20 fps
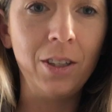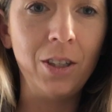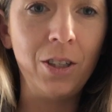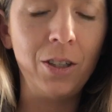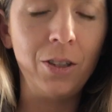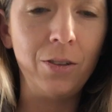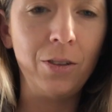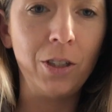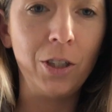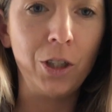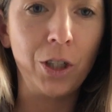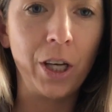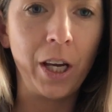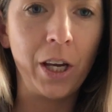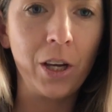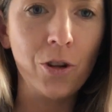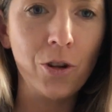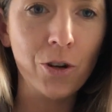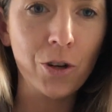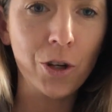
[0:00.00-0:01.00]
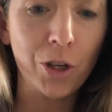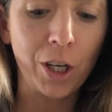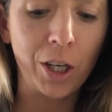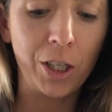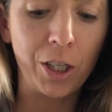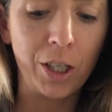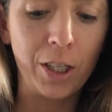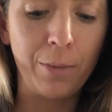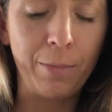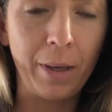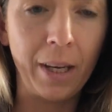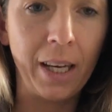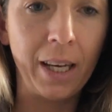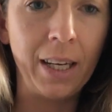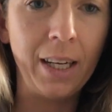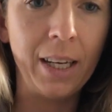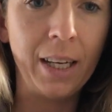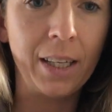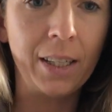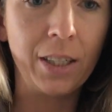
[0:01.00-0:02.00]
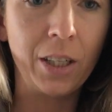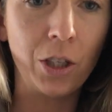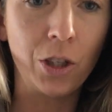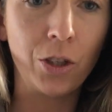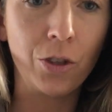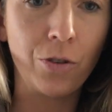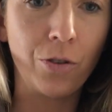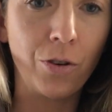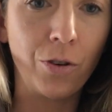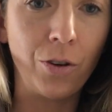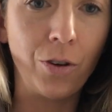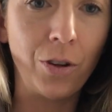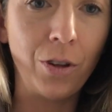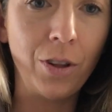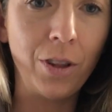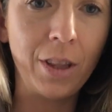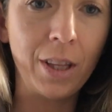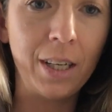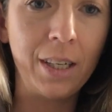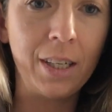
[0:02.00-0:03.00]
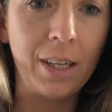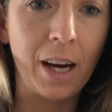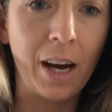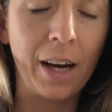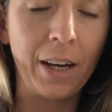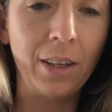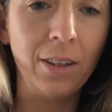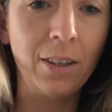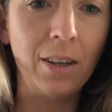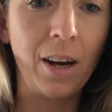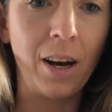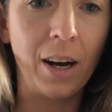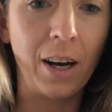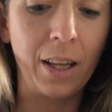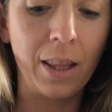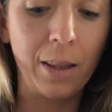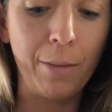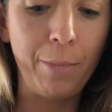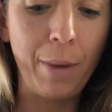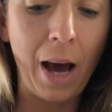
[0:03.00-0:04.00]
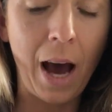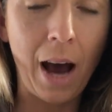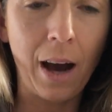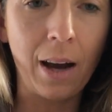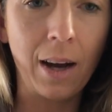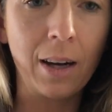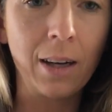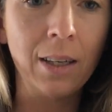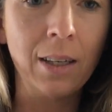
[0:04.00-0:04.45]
to do to change your shutter speed is to scroll the dial on the back.